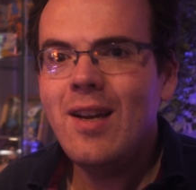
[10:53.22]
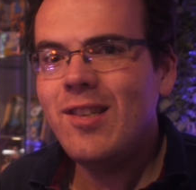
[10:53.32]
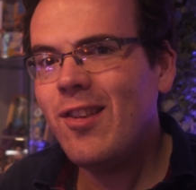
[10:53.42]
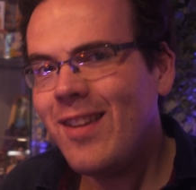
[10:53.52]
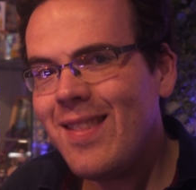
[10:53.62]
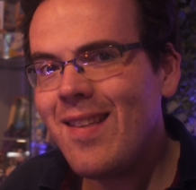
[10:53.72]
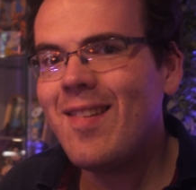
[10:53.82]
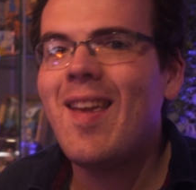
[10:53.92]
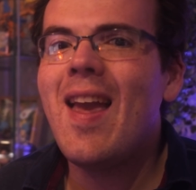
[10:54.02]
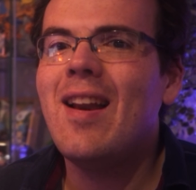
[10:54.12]
To see this
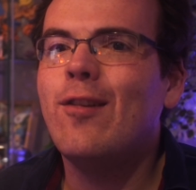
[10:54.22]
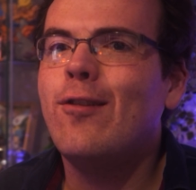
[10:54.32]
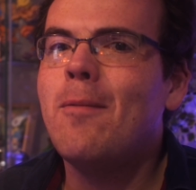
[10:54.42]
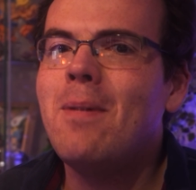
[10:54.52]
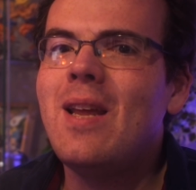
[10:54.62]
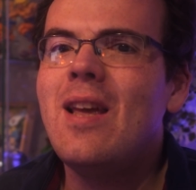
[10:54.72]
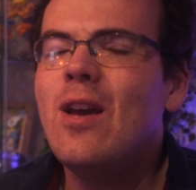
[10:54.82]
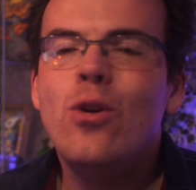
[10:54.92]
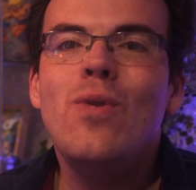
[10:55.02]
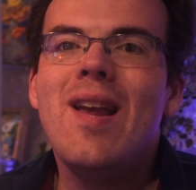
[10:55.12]
kid as somebody
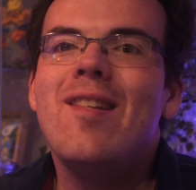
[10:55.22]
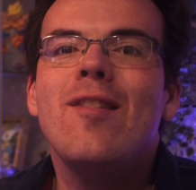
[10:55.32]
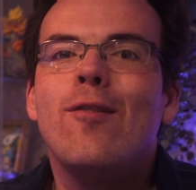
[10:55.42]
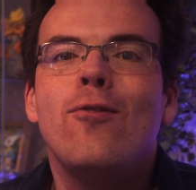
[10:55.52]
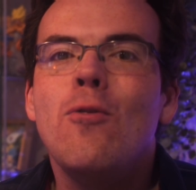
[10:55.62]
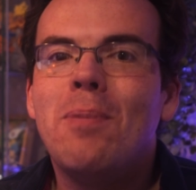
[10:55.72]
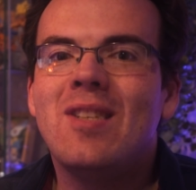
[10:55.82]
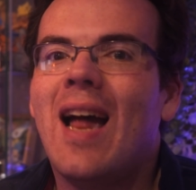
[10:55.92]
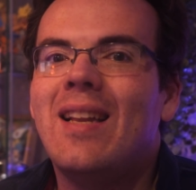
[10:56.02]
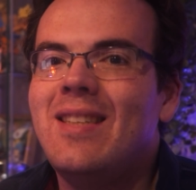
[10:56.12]
who isn't super
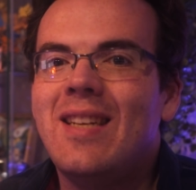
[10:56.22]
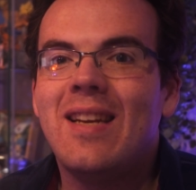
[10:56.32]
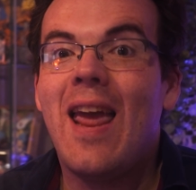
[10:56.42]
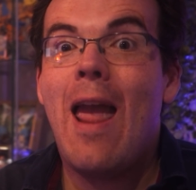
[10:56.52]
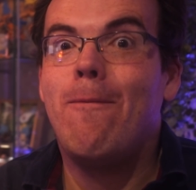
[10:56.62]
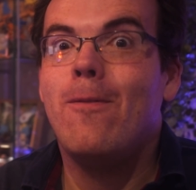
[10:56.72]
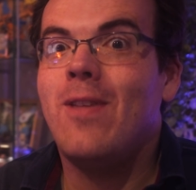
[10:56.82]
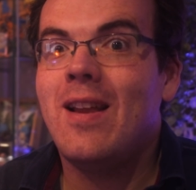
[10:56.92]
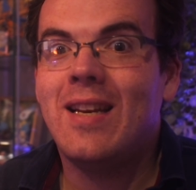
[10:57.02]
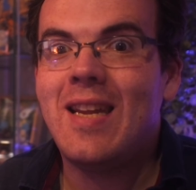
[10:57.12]
talented at
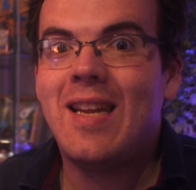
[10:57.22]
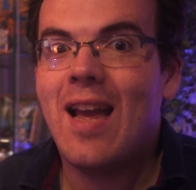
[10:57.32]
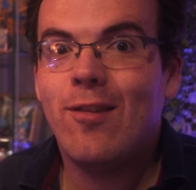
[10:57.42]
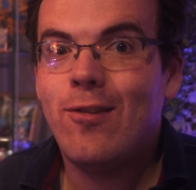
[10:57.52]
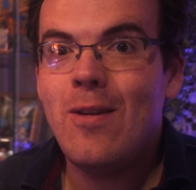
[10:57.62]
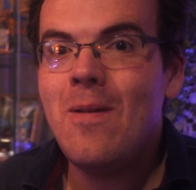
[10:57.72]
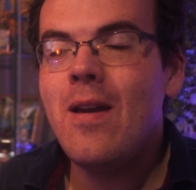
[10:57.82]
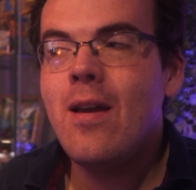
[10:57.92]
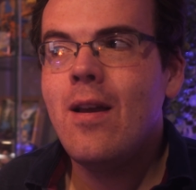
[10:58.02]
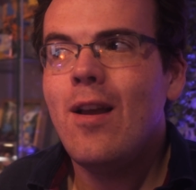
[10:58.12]
everything that he gets to
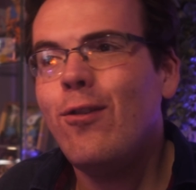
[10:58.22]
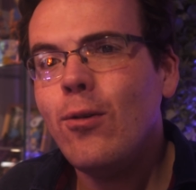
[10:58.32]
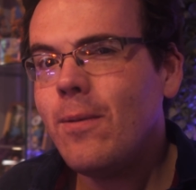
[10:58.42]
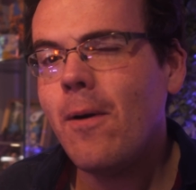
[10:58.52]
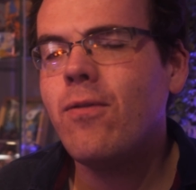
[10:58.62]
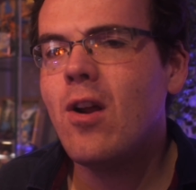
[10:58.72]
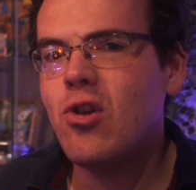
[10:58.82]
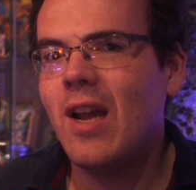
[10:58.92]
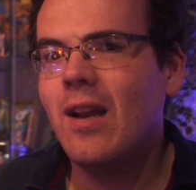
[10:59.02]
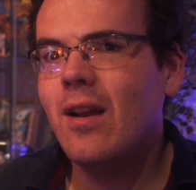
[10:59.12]
is sort of
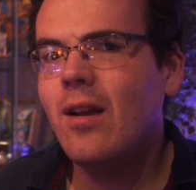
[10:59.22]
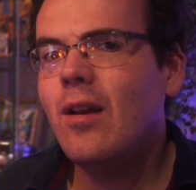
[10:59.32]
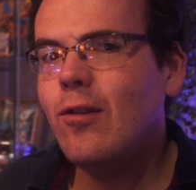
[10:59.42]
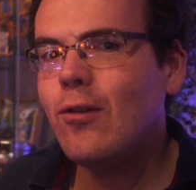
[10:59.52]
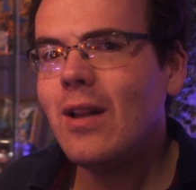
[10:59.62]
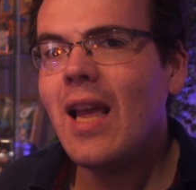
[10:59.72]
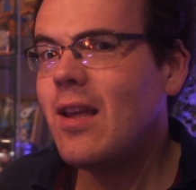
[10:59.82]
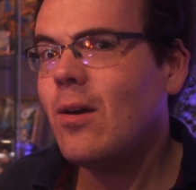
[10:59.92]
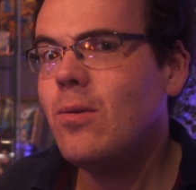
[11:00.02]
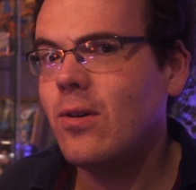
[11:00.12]
refreshing. Sort of
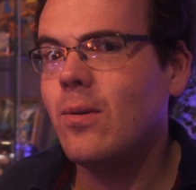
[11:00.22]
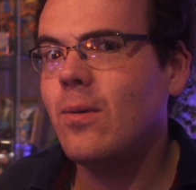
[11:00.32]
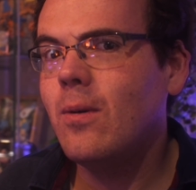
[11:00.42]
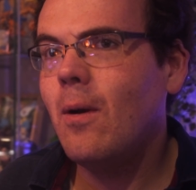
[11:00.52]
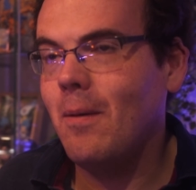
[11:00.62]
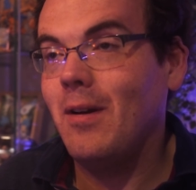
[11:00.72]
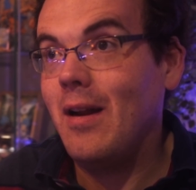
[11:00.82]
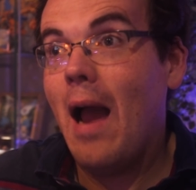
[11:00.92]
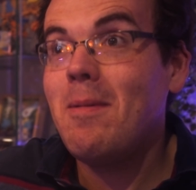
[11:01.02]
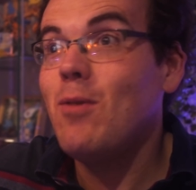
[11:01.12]
like Goku.
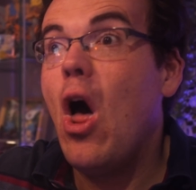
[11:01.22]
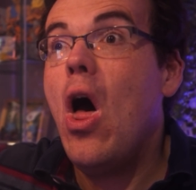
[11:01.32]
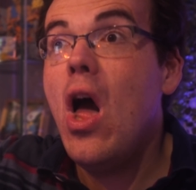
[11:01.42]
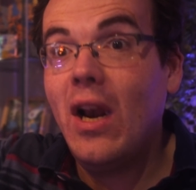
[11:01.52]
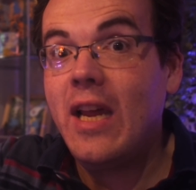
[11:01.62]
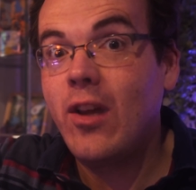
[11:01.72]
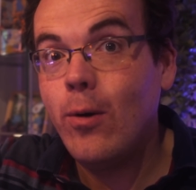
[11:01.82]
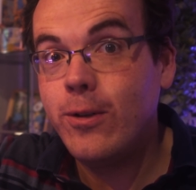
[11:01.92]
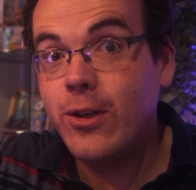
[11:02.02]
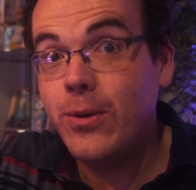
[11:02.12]
I mean, early
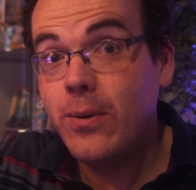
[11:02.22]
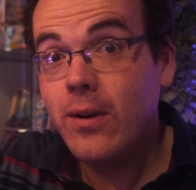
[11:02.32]
Goku.